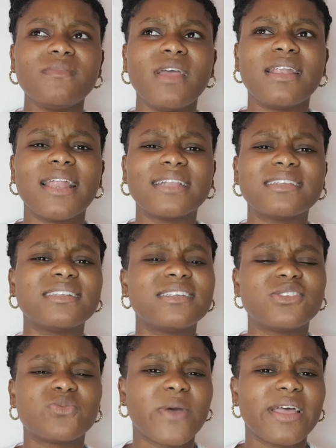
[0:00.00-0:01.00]
that it
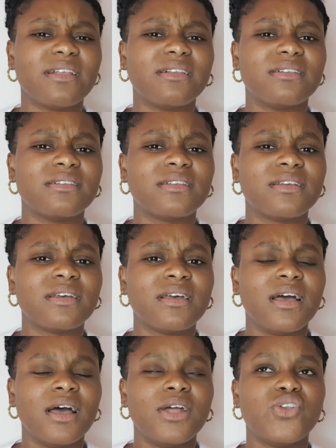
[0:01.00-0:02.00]
is well.
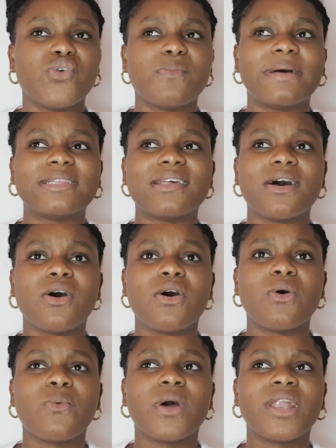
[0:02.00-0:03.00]
No matter
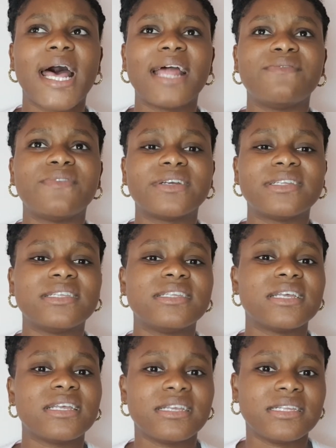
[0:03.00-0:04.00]
what adversity
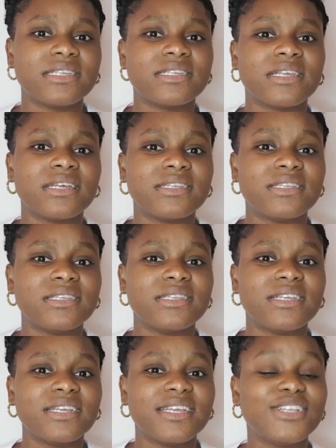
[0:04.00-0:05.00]
is,
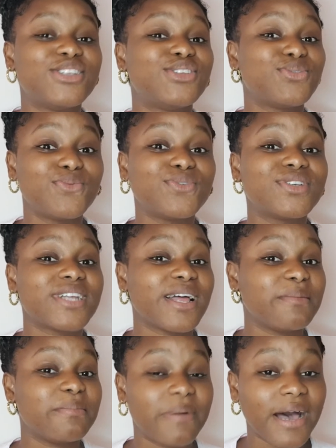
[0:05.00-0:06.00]
it too
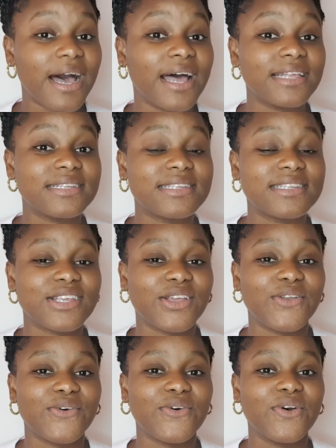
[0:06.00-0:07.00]
shall pass.
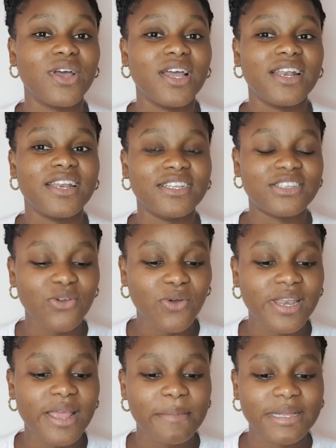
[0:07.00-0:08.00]
It's
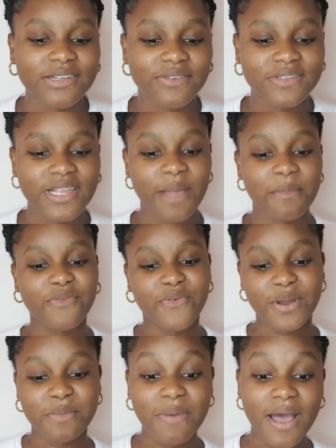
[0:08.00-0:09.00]
only a matter of time
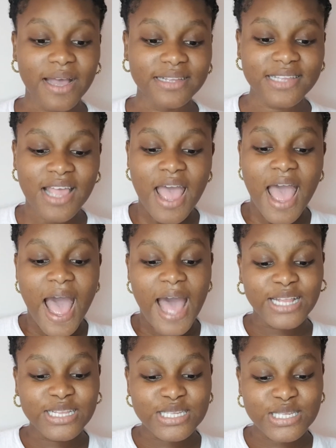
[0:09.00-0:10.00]
before it passes.
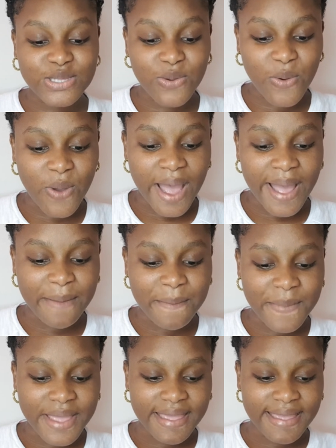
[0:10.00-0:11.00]
And so I
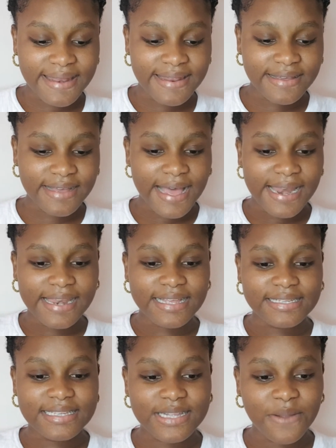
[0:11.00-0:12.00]
made a
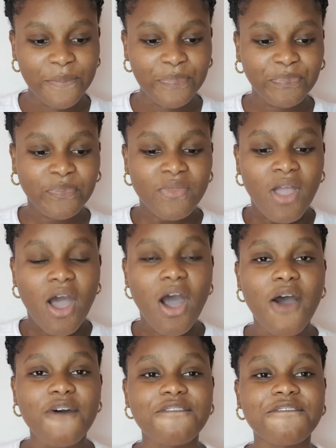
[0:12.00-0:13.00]
list
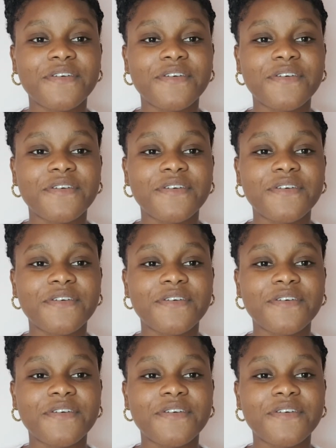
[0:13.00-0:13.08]
of